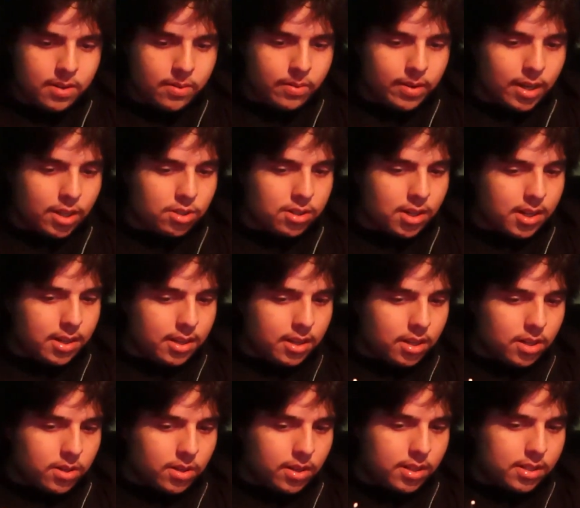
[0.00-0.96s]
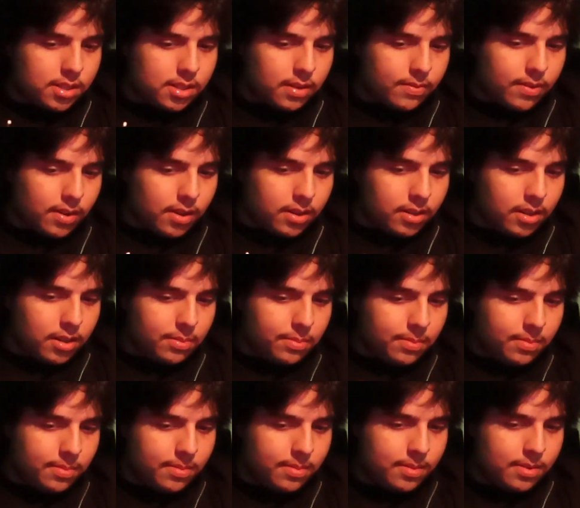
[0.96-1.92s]
When I try to increase the volume?
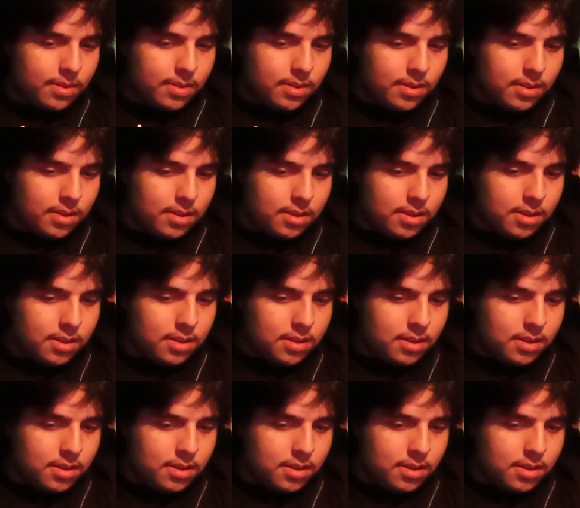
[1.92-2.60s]
Uh-huh.